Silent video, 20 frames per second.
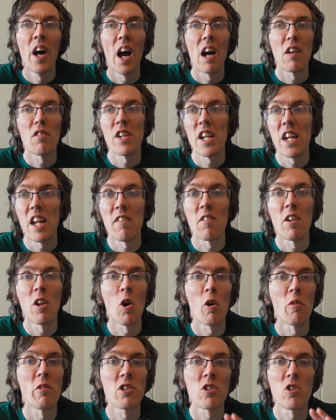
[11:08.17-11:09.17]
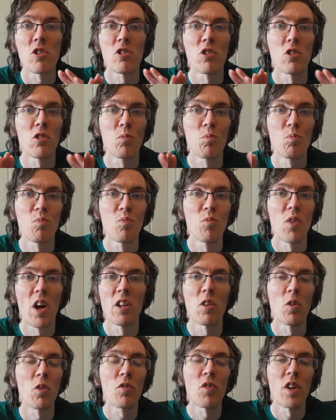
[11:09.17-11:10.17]
I think he will always just,
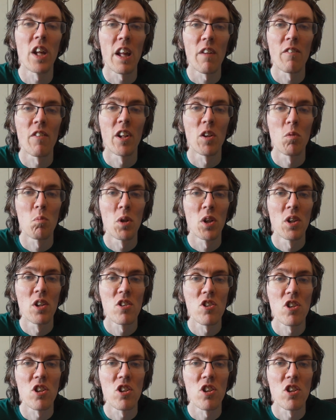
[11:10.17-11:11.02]
I don't think that, but